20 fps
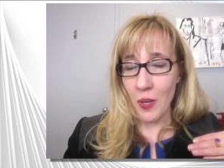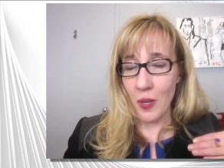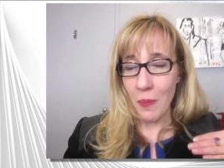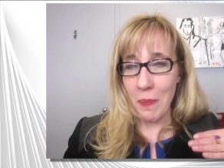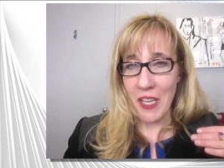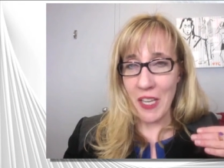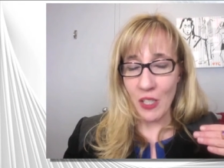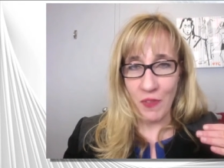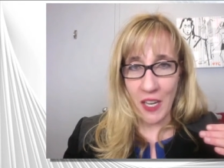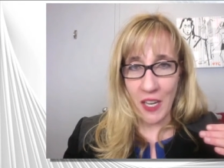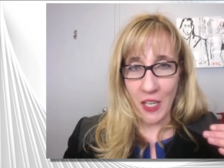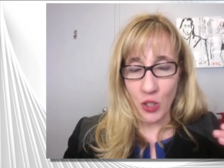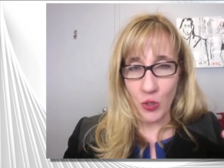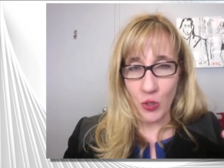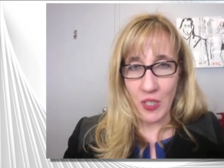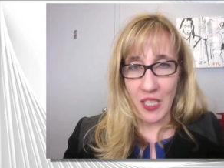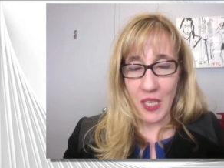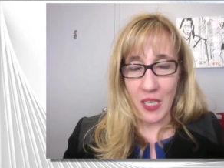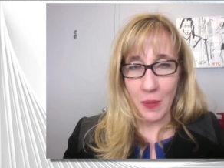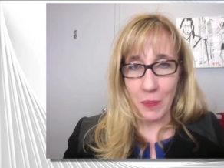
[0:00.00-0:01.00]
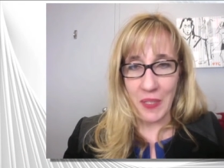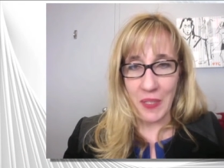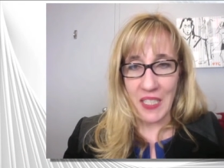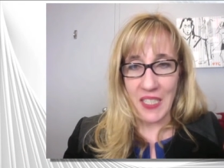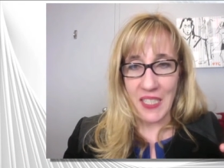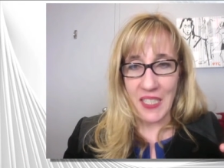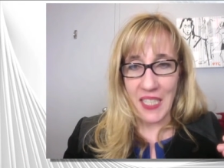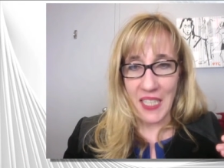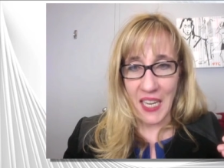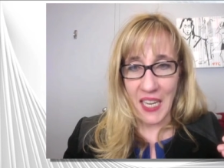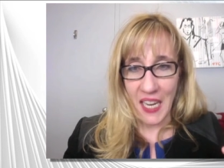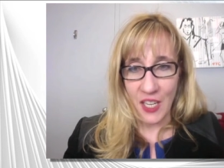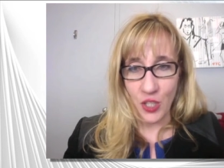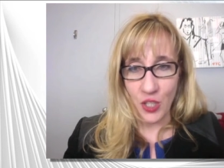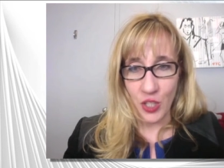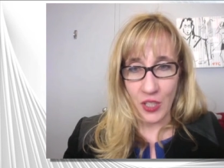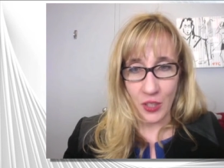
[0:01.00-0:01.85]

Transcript: manufacturing companies in Asia,